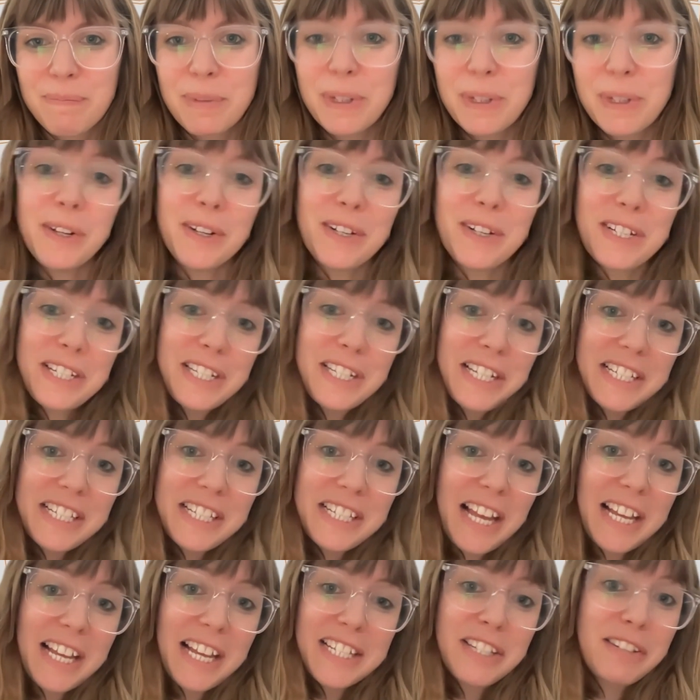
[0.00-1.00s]
But not a
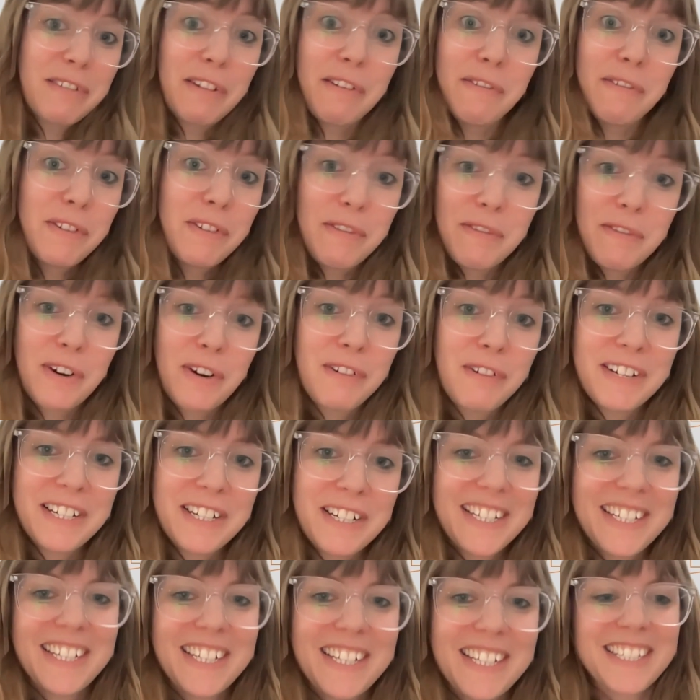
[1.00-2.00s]
disaster if you've
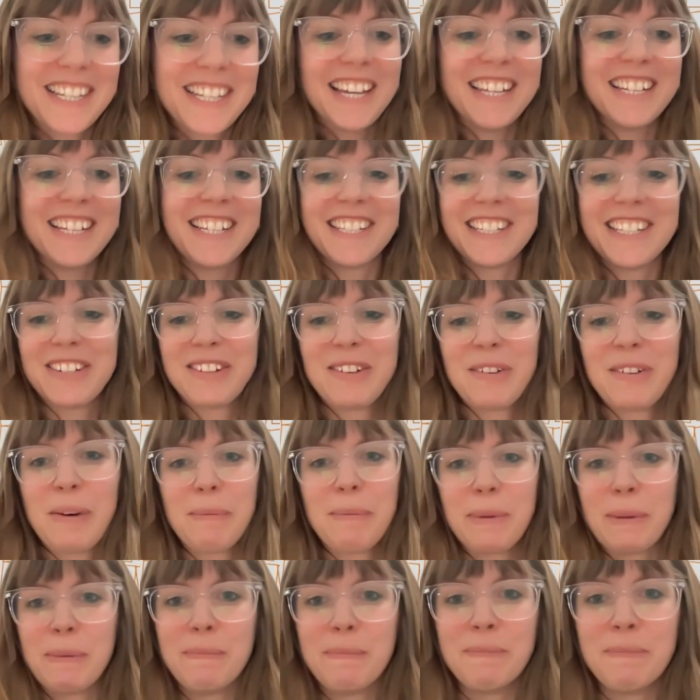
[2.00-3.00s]
already decided to
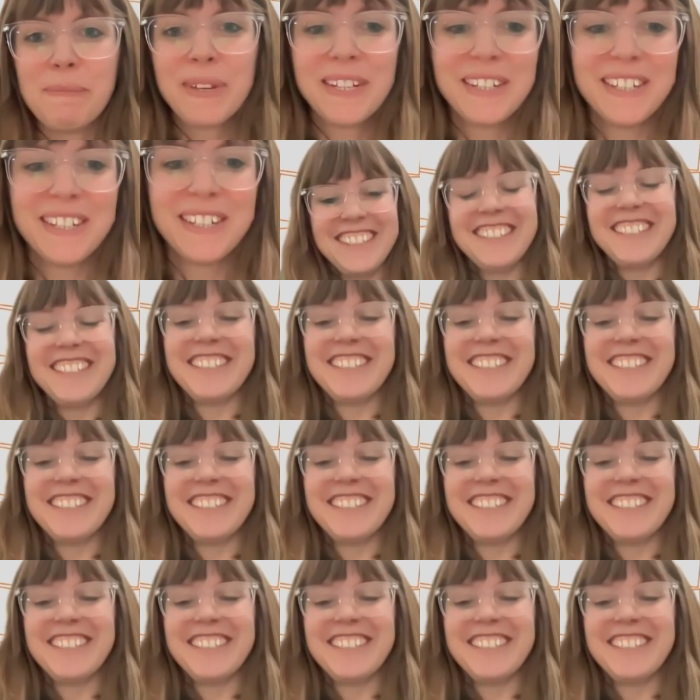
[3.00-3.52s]
drop it.